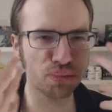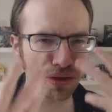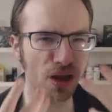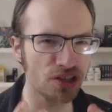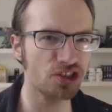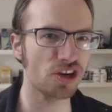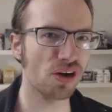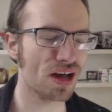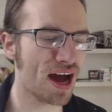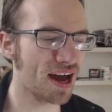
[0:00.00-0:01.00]

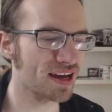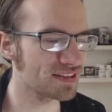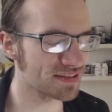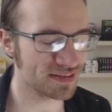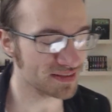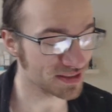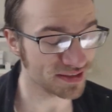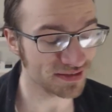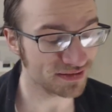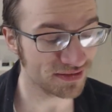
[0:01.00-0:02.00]
bloodshot eyes.
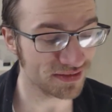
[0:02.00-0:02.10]
Just